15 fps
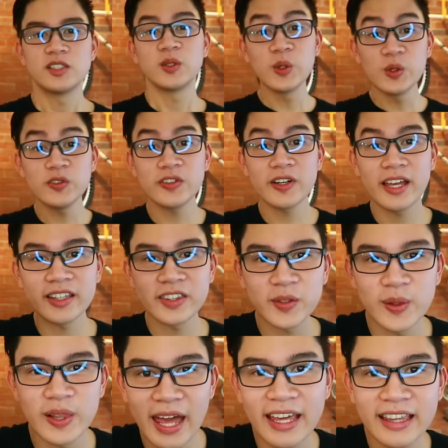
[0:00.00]
So don't forget
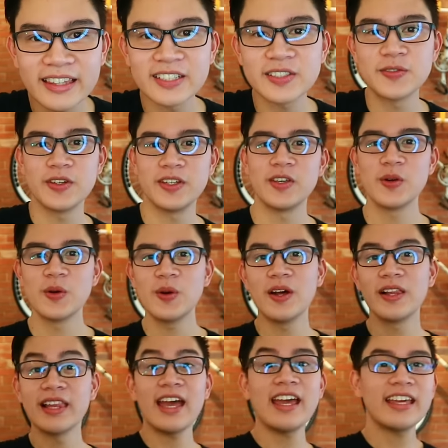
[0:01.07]
to like this video.
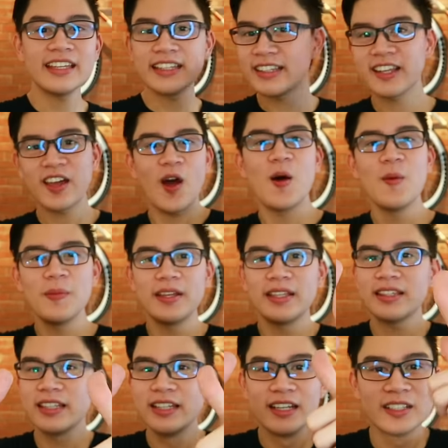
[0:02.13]
Like it,
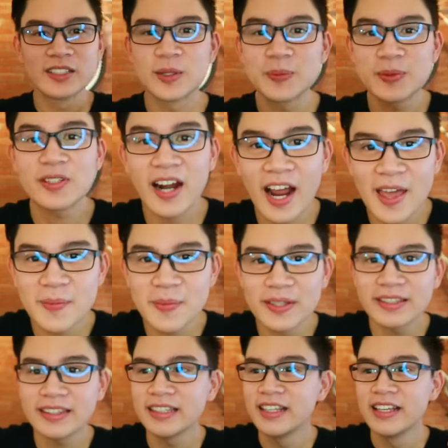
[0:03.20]
comment, subscribe
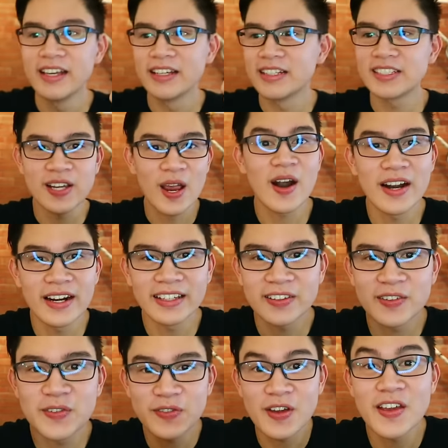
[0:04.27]
it, share it,
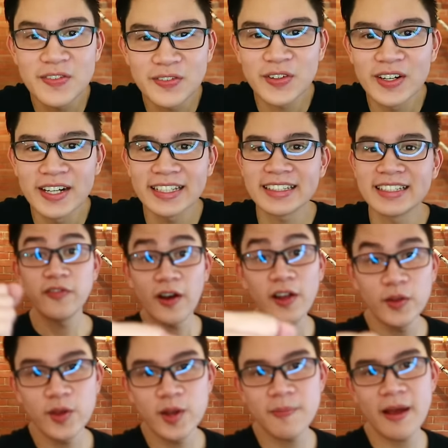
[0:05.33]
favor it,
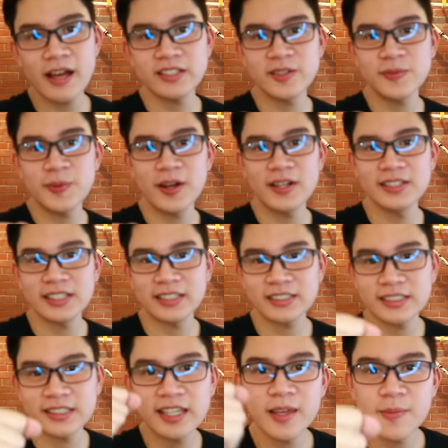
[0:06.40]
follow your passion
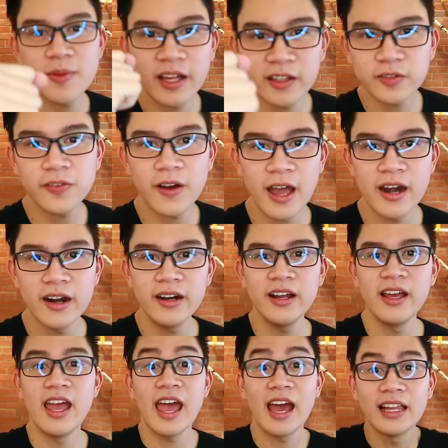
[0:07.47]
projects, keep that fire,
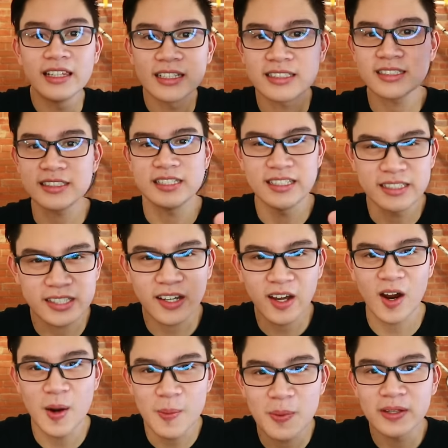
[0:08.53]
and let's seize the
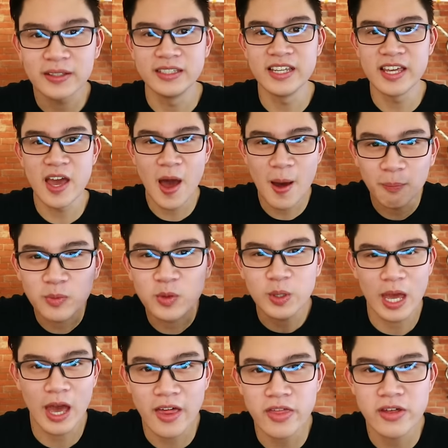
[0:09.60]
carpe diem
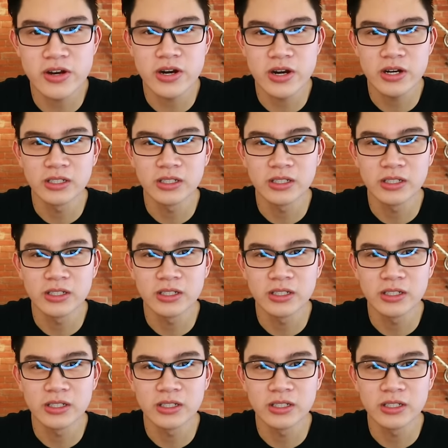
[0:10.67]
together.